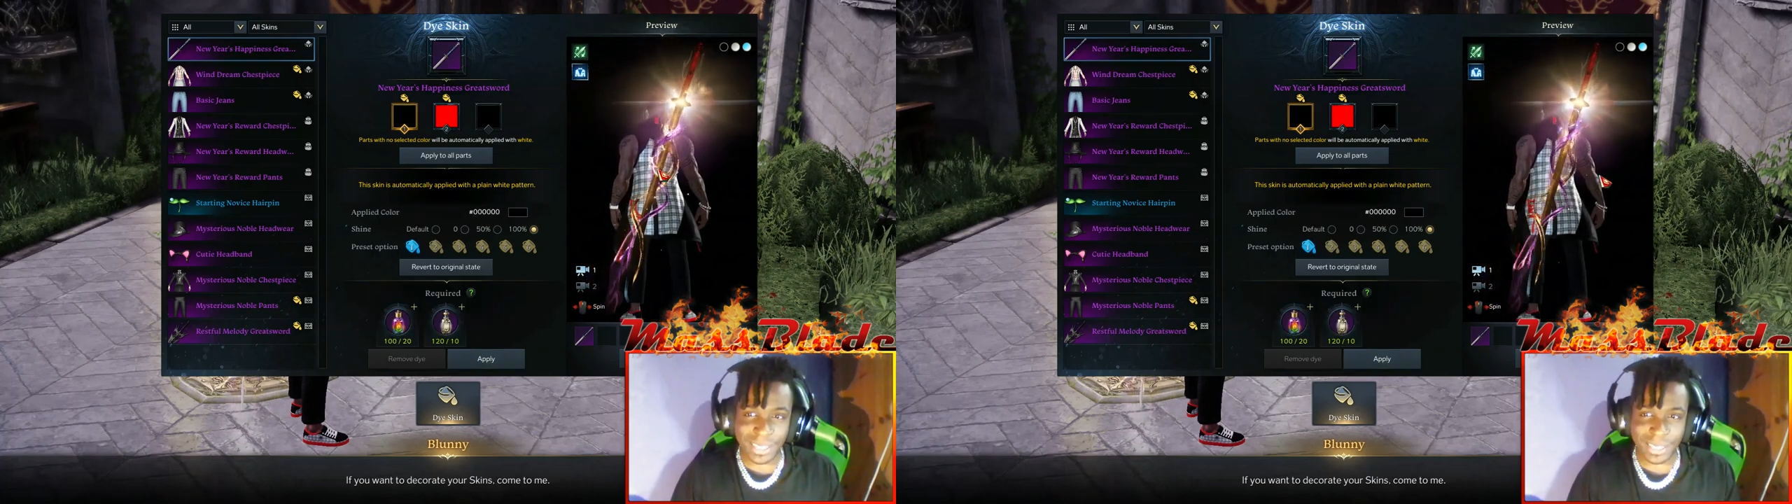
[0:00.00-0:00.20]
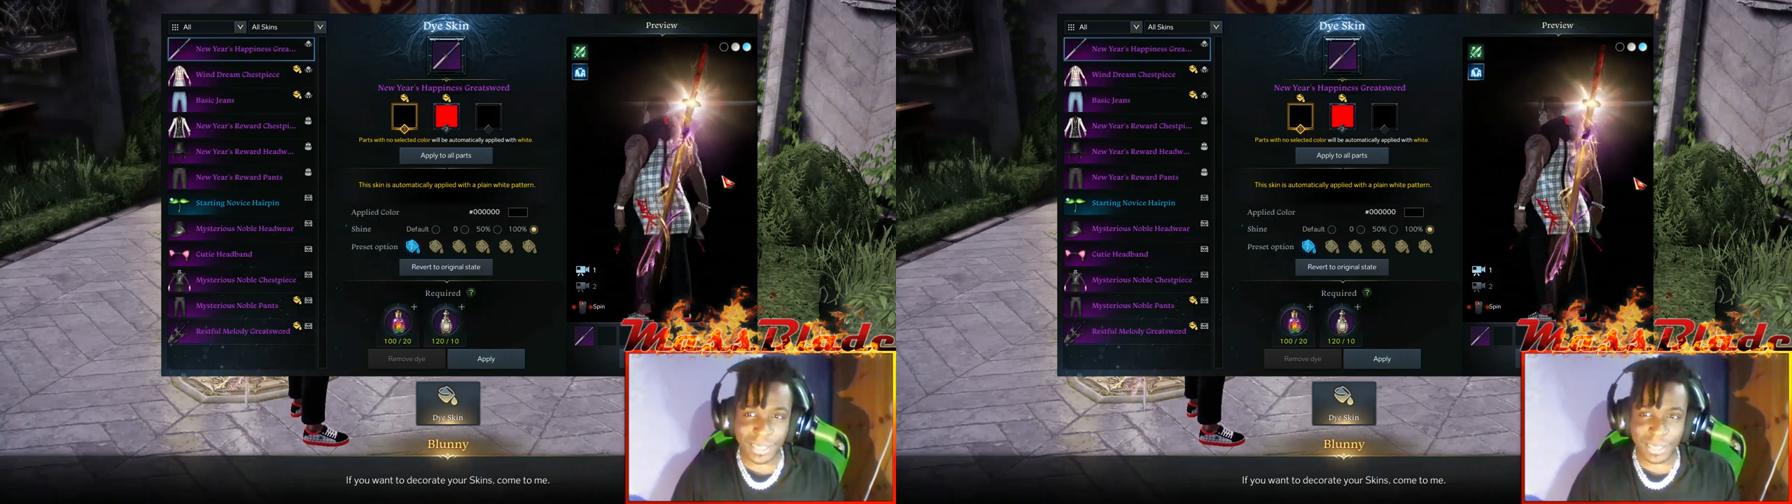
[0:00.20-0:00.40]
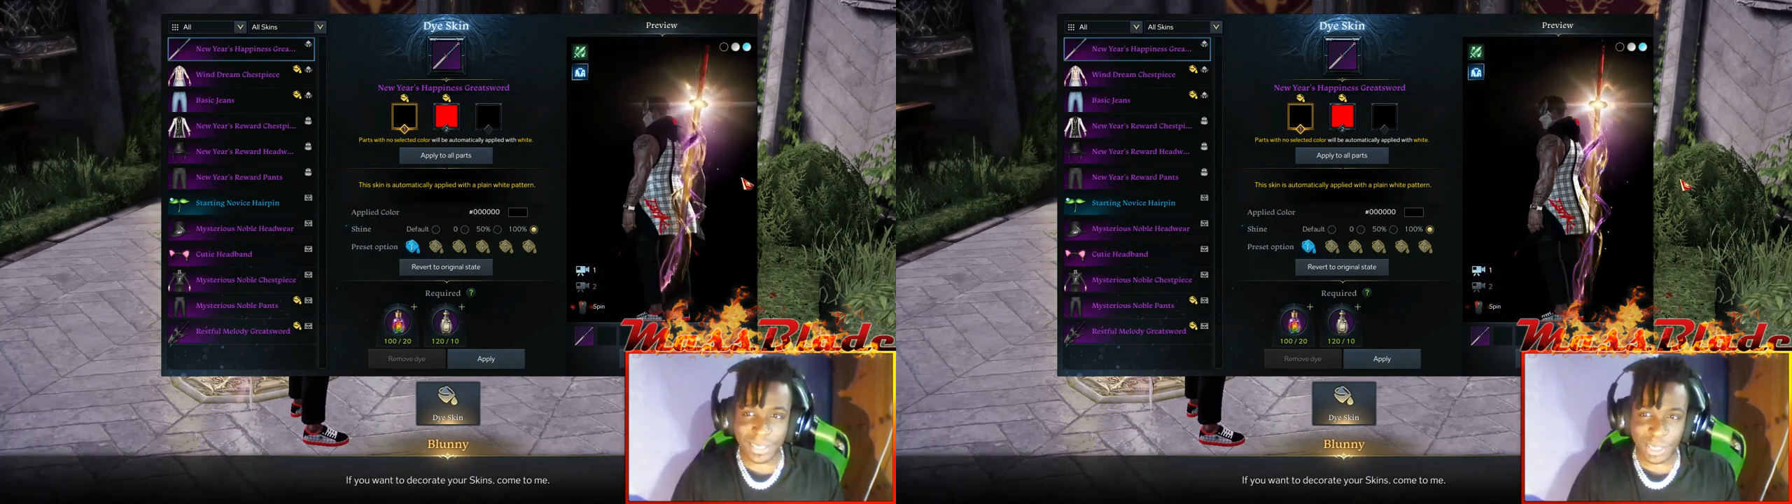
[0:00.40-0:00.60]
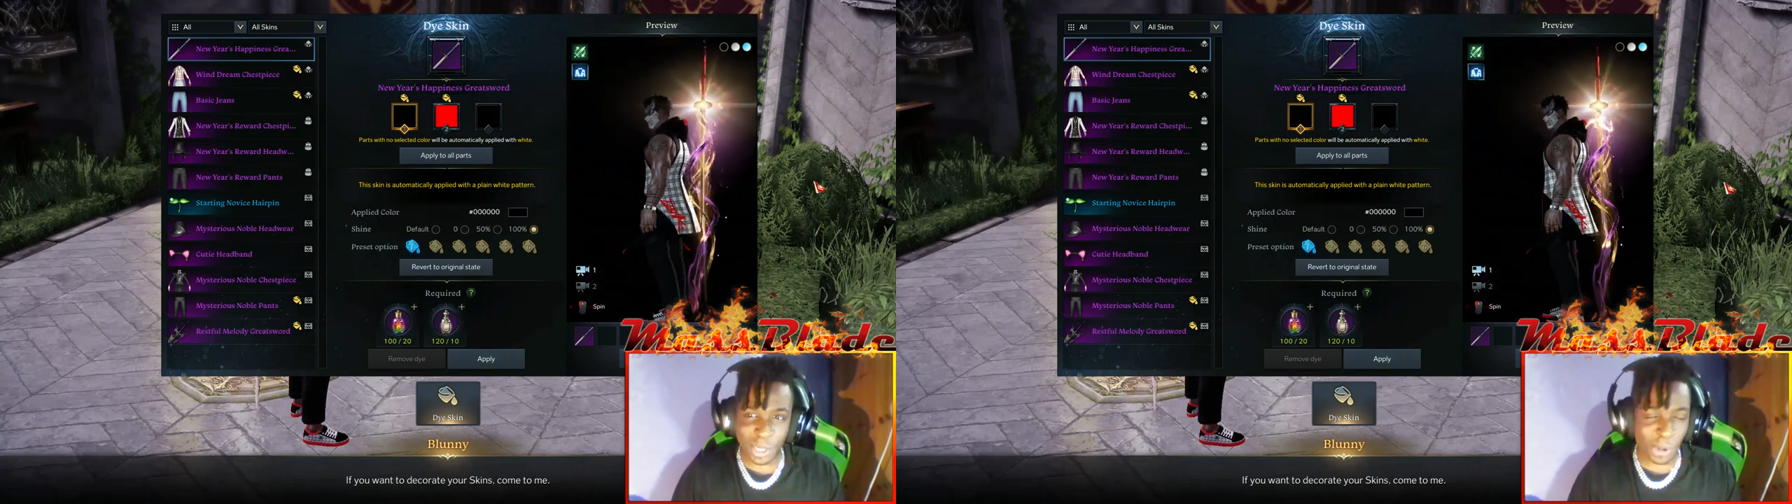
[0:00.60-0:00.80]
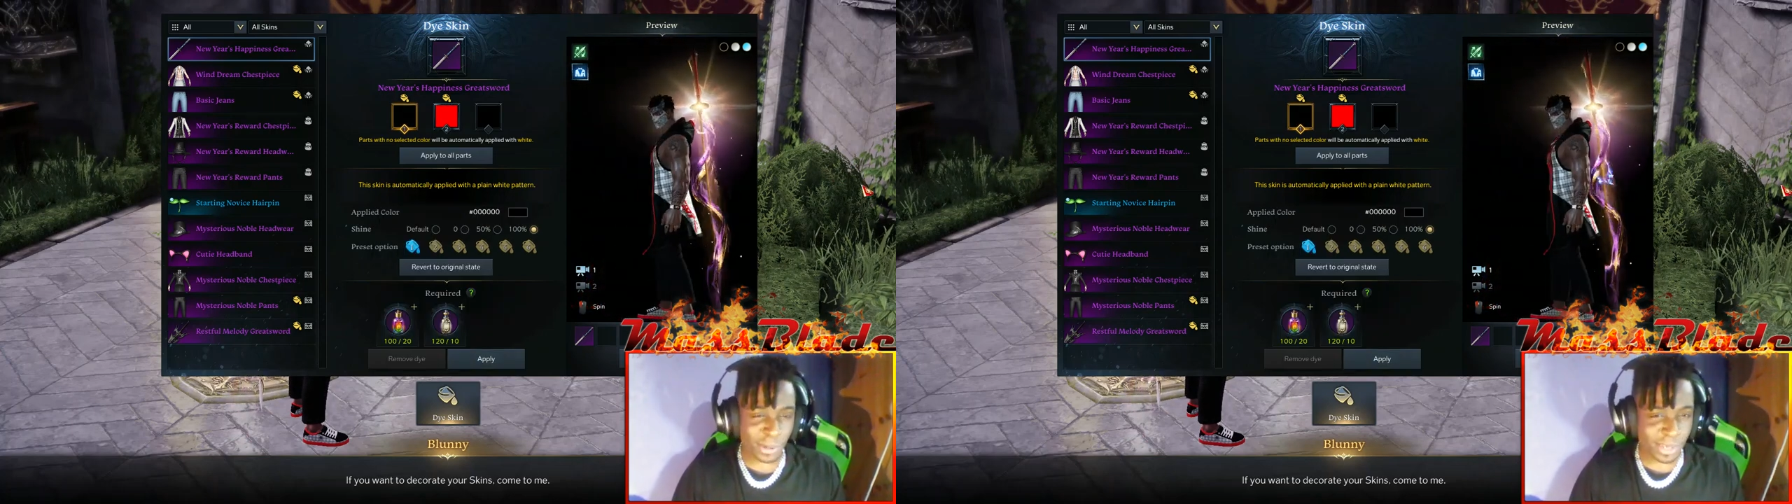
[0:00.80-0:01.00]
uh,
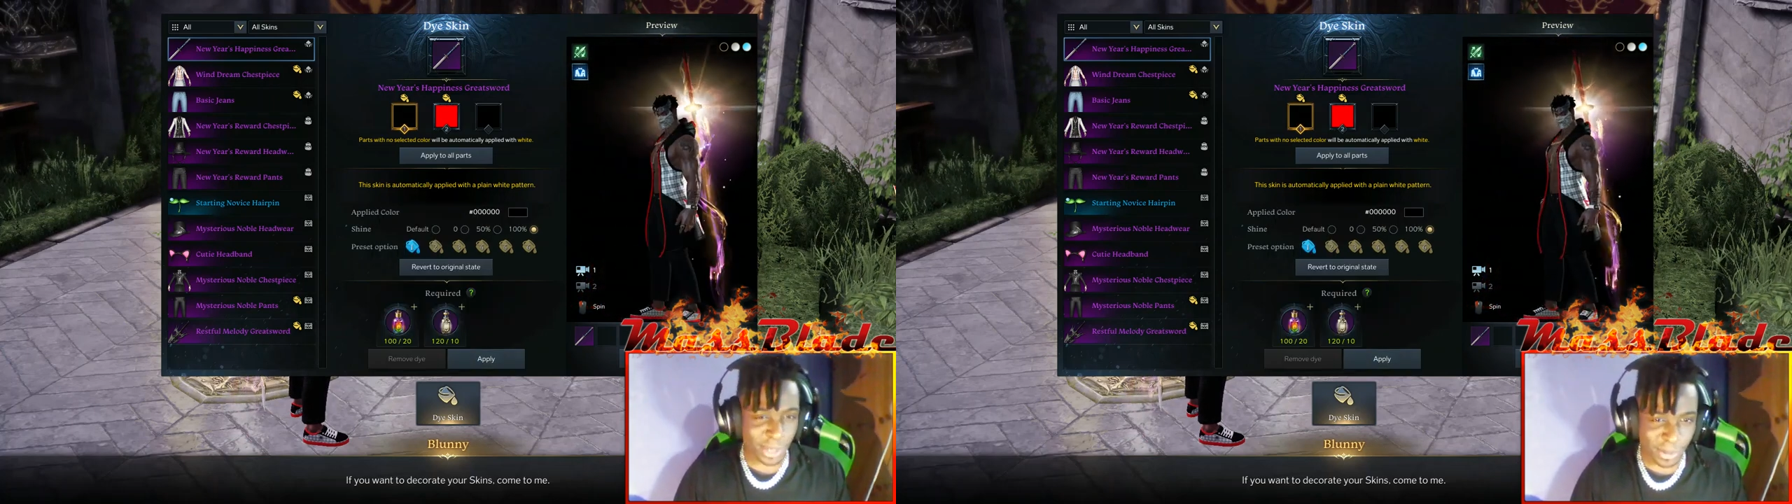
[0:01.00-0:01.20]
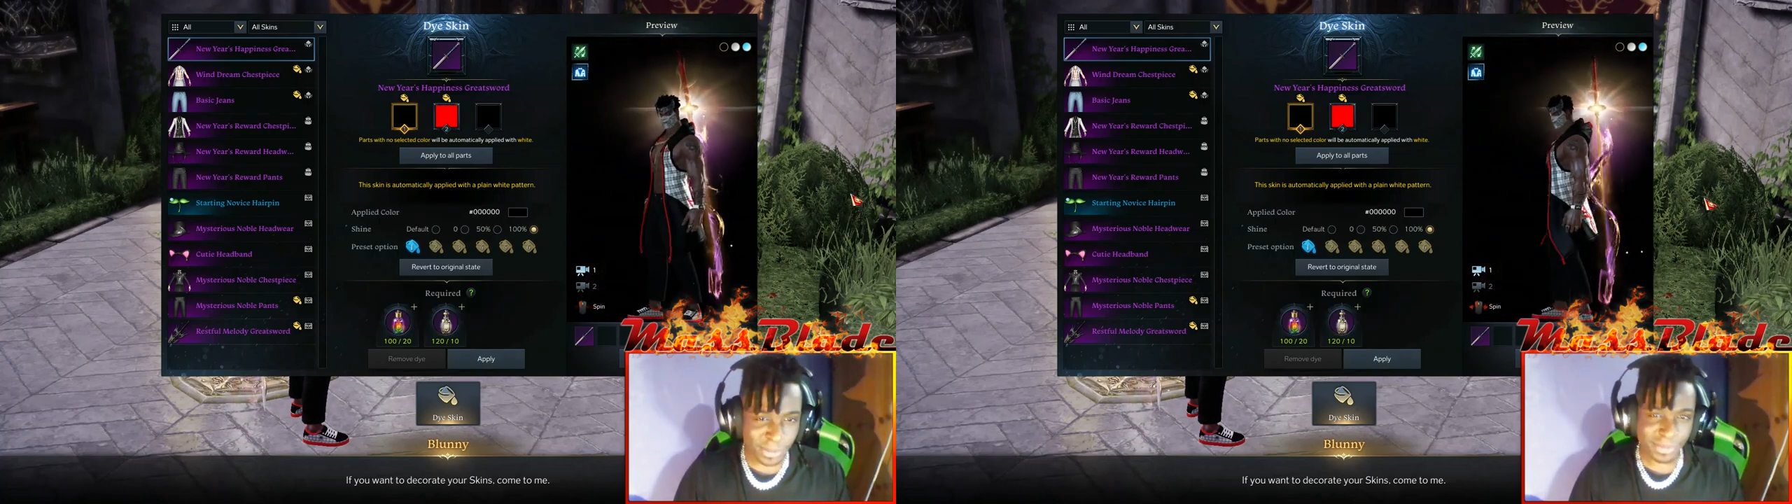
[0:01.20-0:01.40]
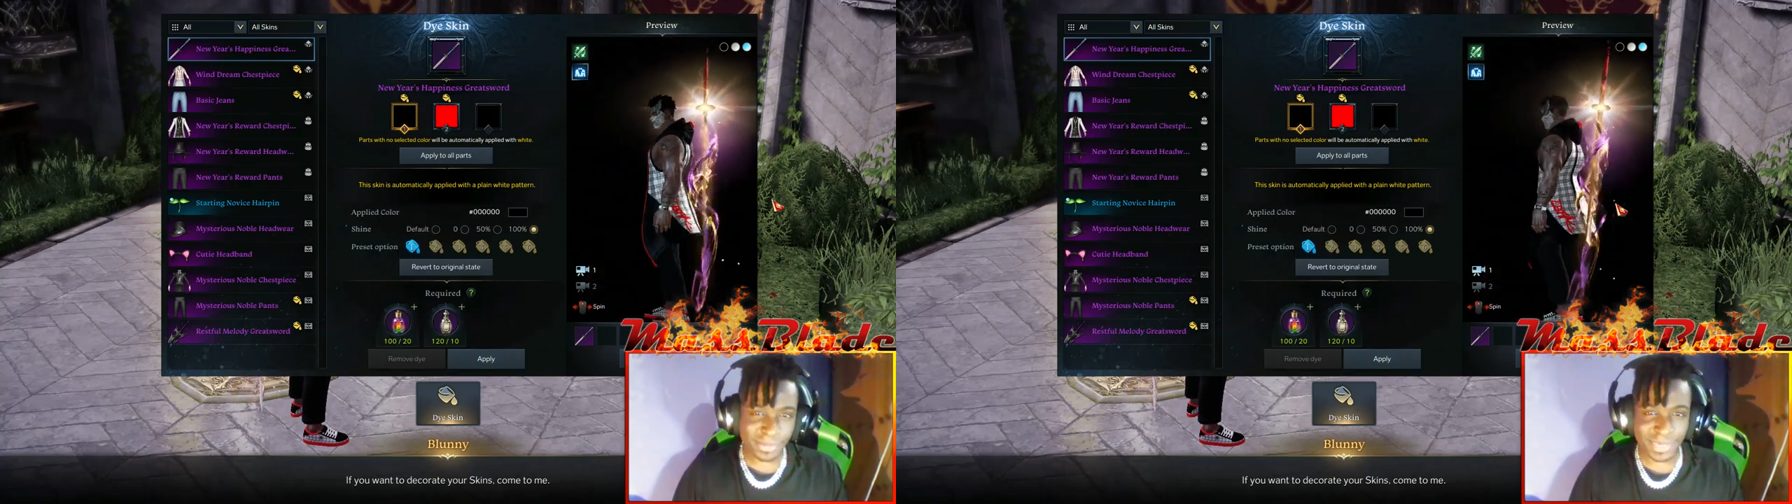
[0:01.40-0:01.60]
Ichigo. You know,